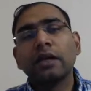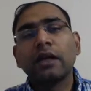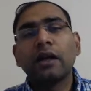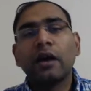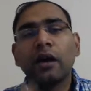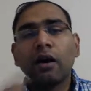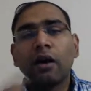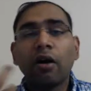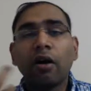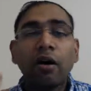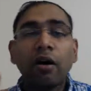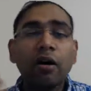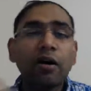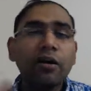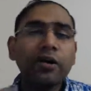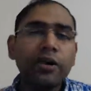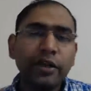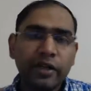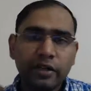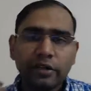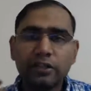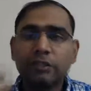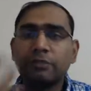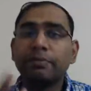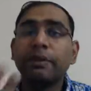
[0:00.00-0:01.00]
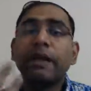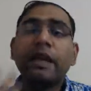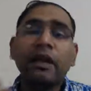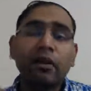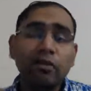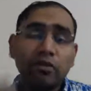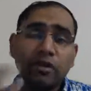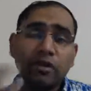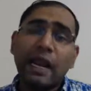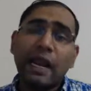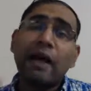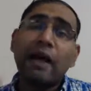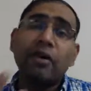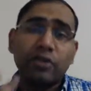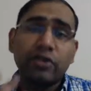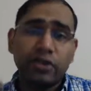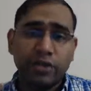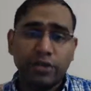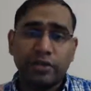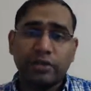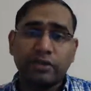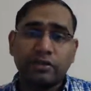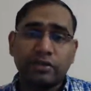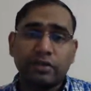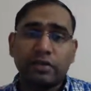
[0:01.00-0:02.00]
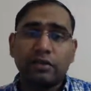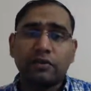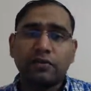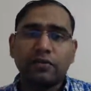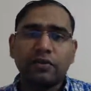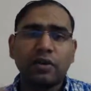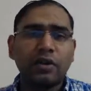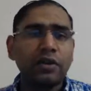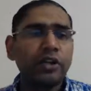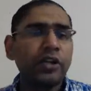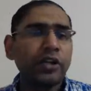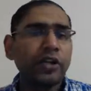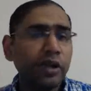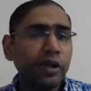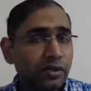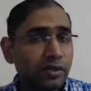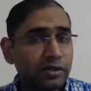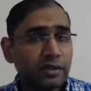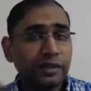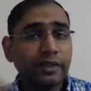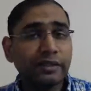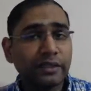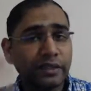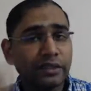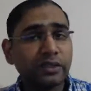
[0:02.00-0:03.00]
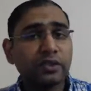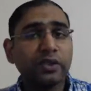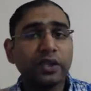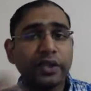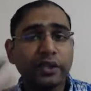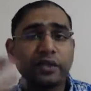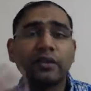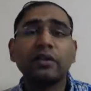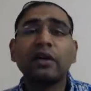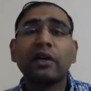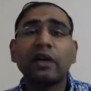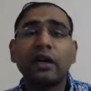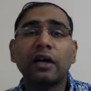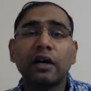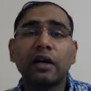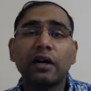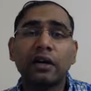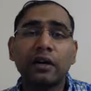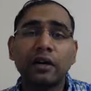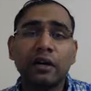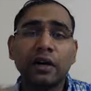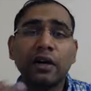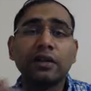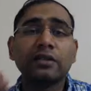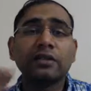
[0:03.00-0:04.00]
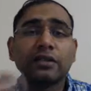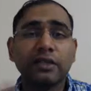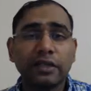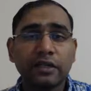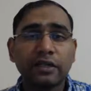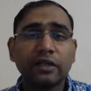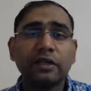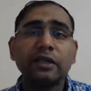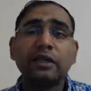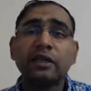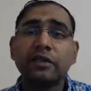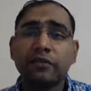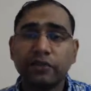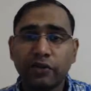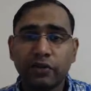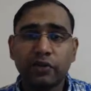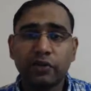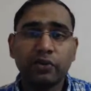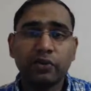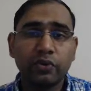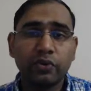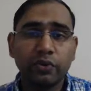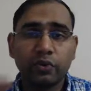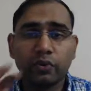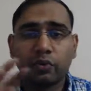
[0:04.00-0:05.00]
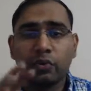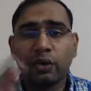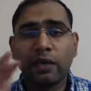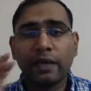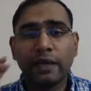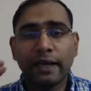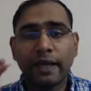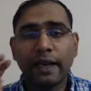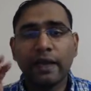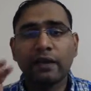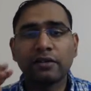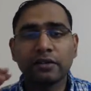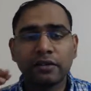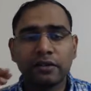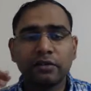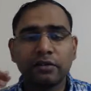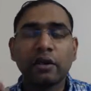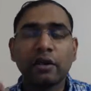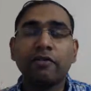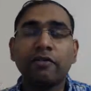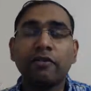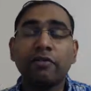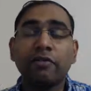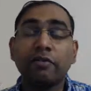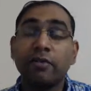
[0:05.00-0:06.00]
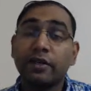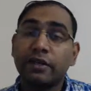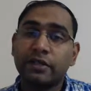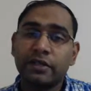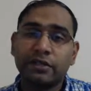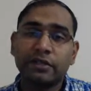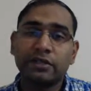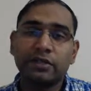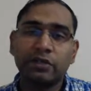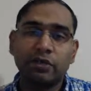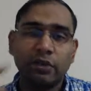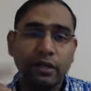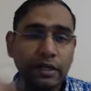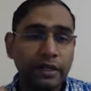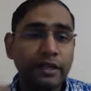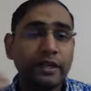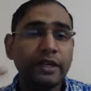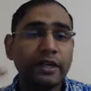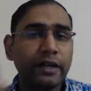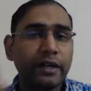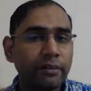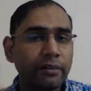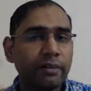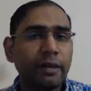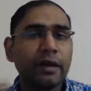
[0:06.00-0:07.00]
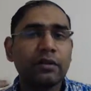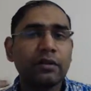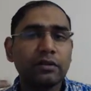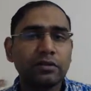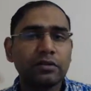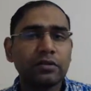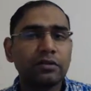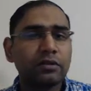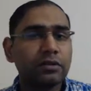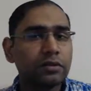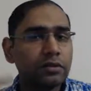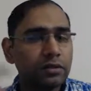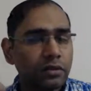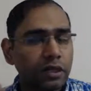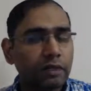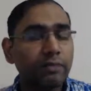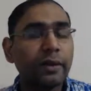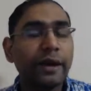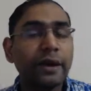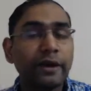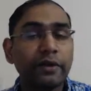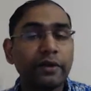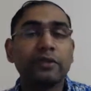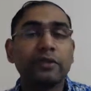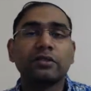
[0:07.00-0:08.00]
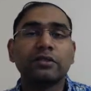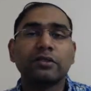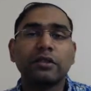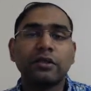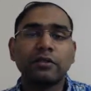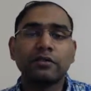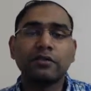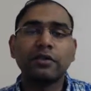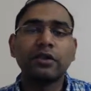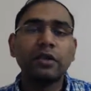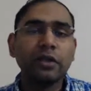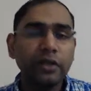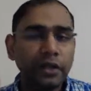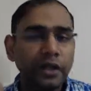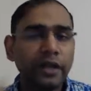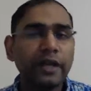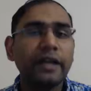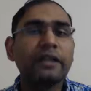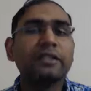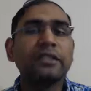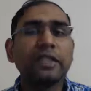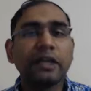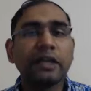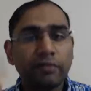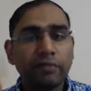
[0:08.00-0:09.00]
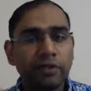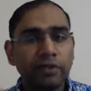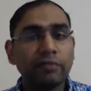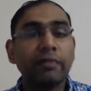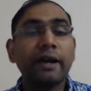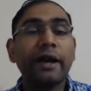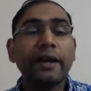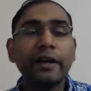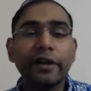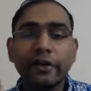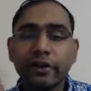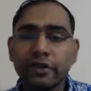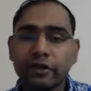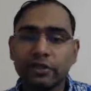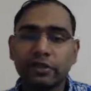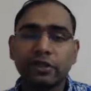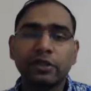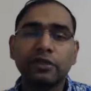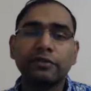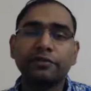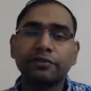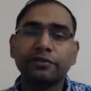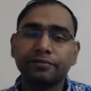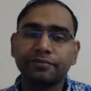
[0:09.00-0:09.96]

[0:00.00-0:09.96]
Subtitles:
or you can speak out loud to yourself, or you can also listen to it constantly if you want to have some affirmations you want to hear about to remind yourself. You can self-remind yourself.